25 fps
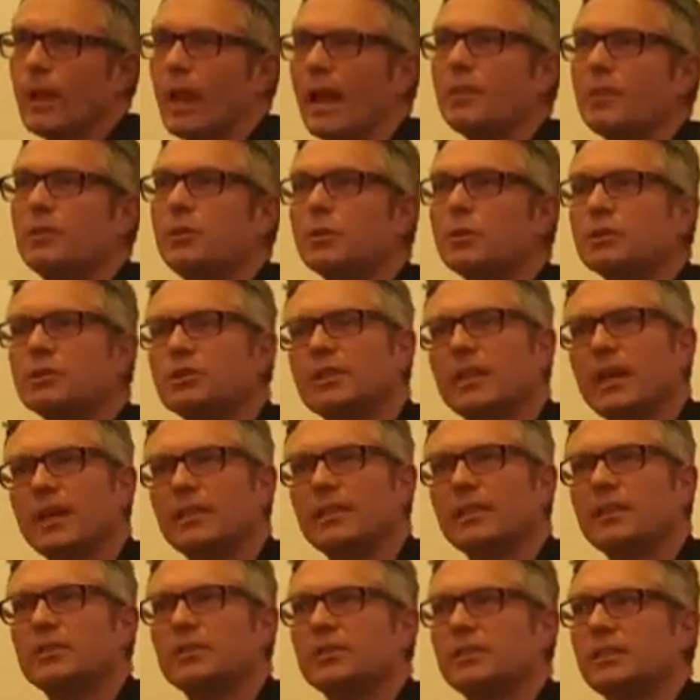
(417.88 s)
I know she, I
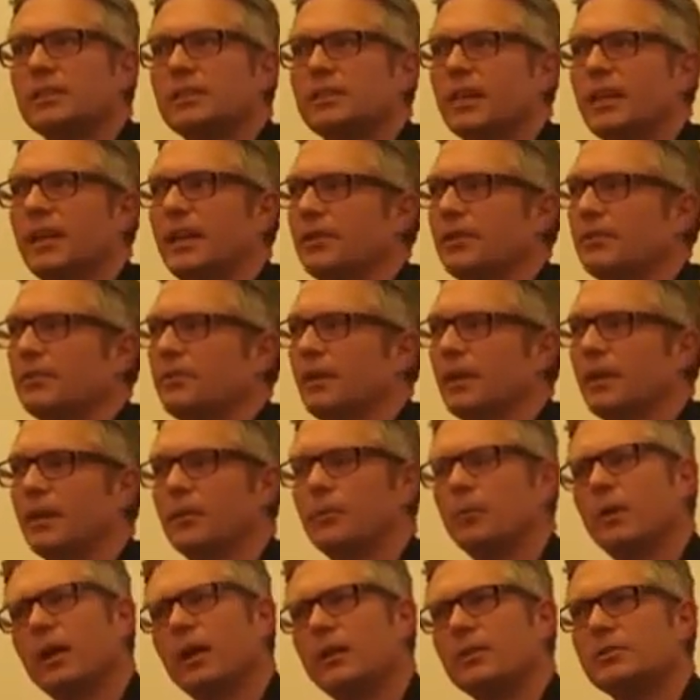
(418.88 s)
think she's kind of,
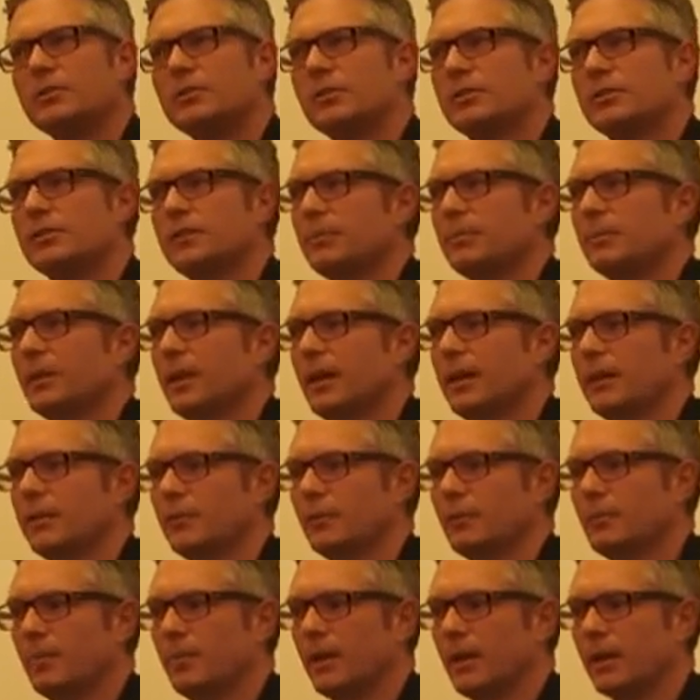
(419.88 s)
uh, well, she's some kind
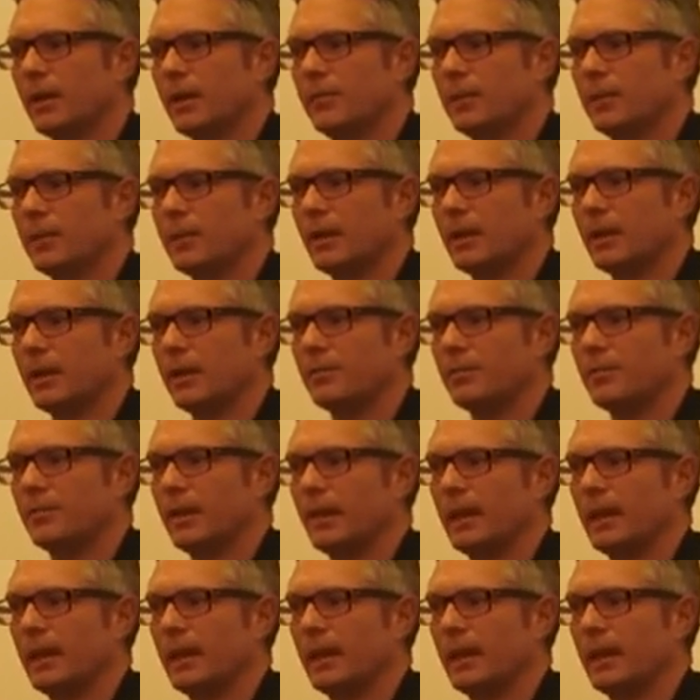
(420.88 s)
of embodiment of